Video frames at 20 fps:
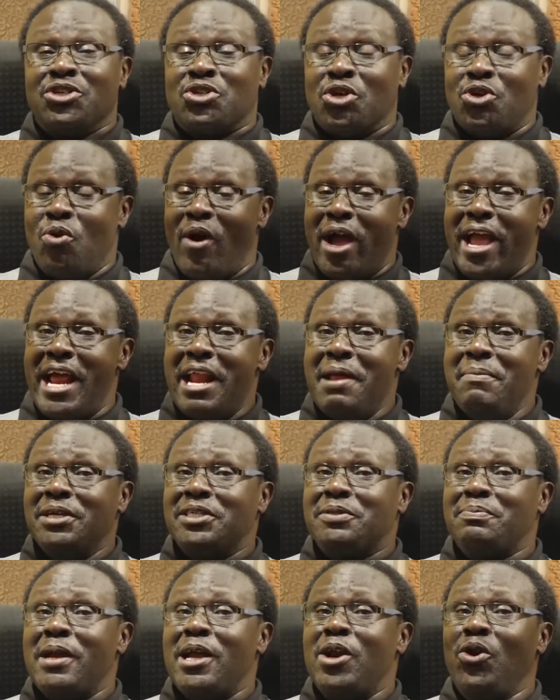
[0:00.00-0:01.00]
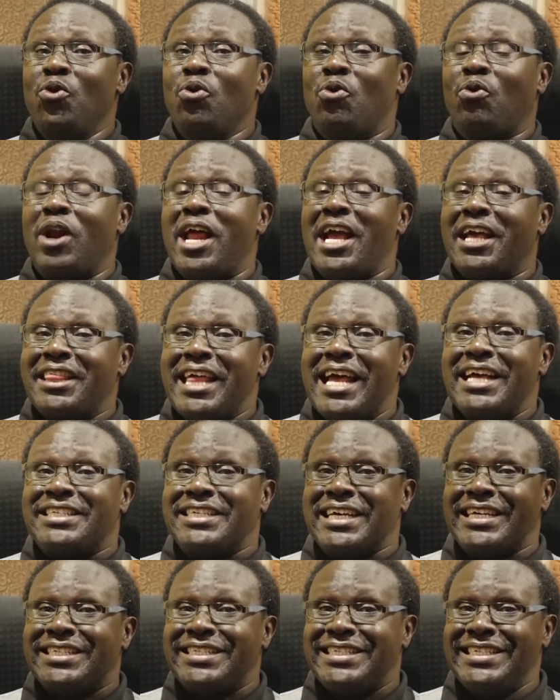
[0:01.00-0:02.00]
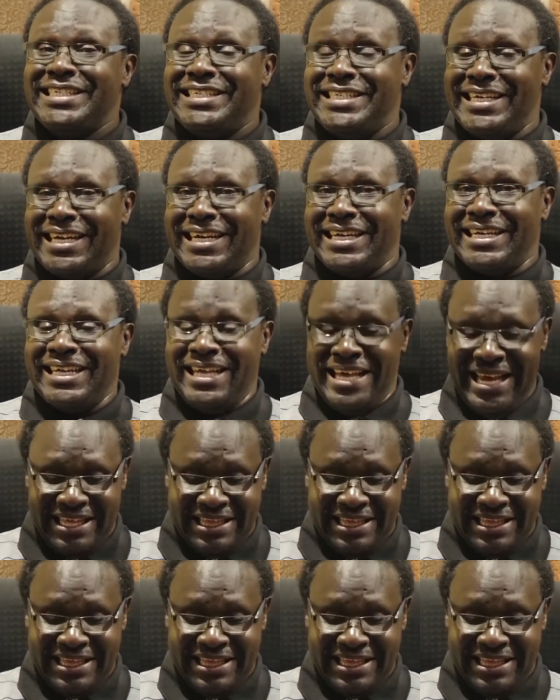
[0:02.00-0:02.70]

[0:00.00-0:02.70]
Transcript: So your enemies may look like they are succeeding,